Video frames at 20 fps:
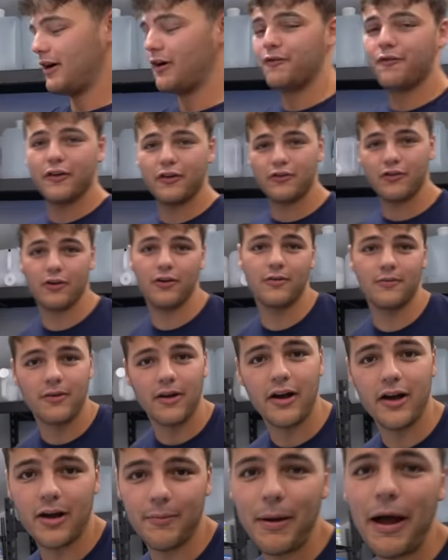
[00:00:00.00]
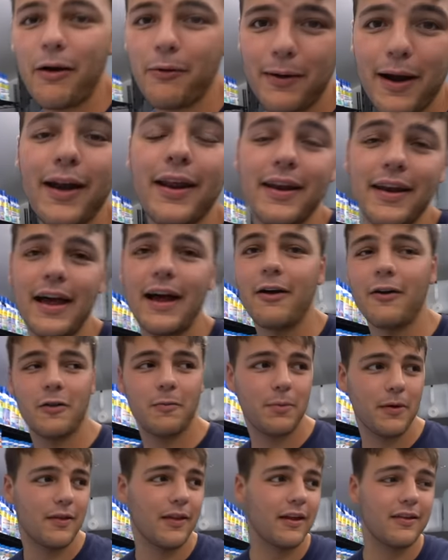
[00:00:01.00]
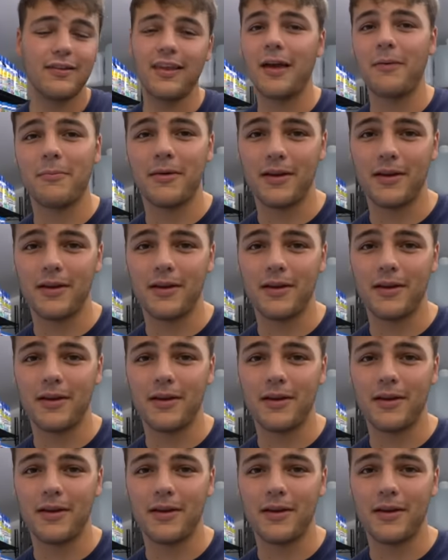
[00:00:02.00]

Our fish are about ready now. It's been like 10